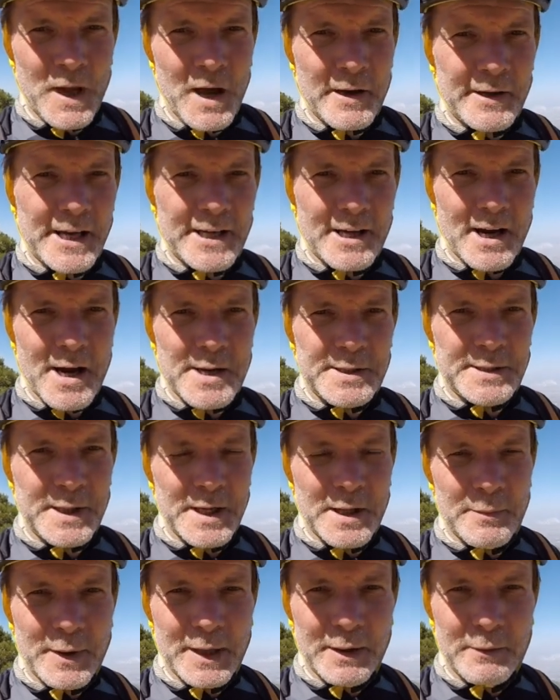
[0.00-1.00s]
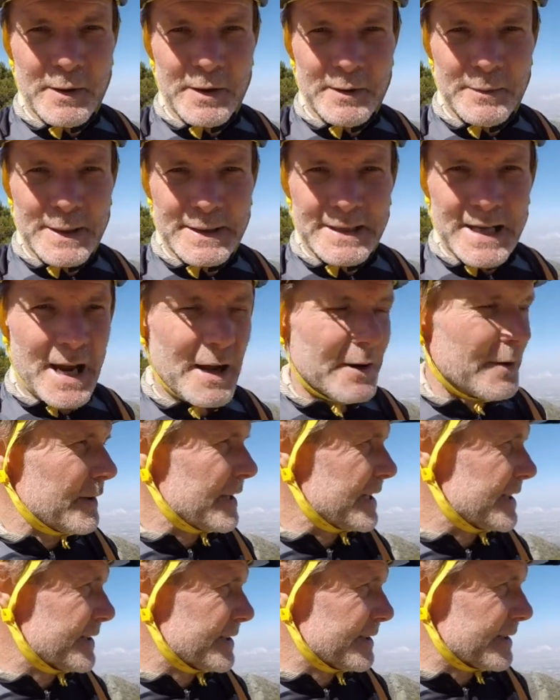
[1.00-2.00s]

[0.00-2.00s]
Okay guys, I'm going to bring you with me down on this